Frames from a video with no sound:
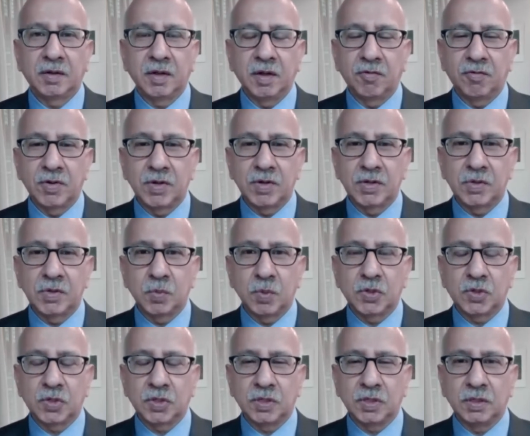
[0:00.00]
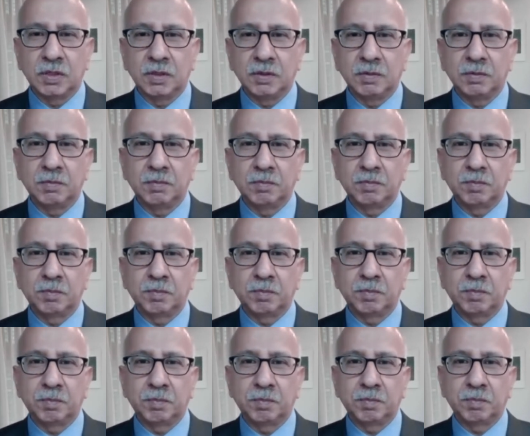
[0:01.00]
countries which
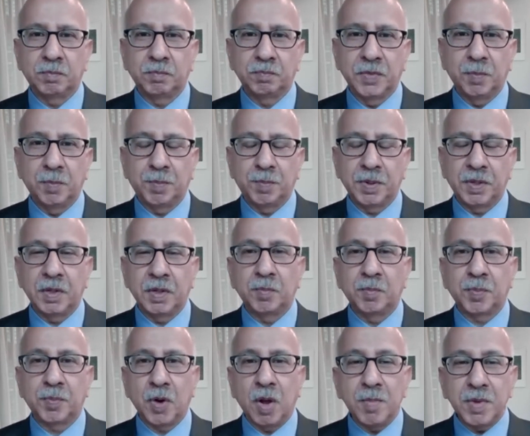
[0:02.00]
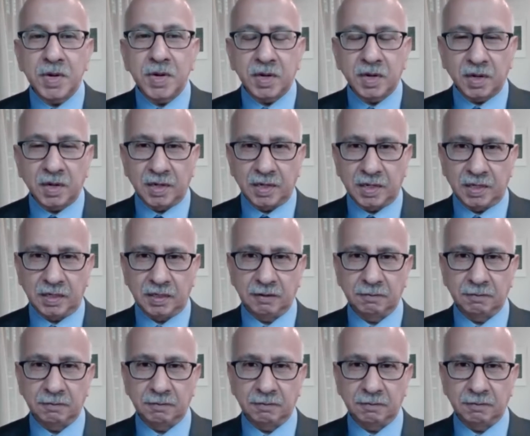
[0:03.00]
appear prominently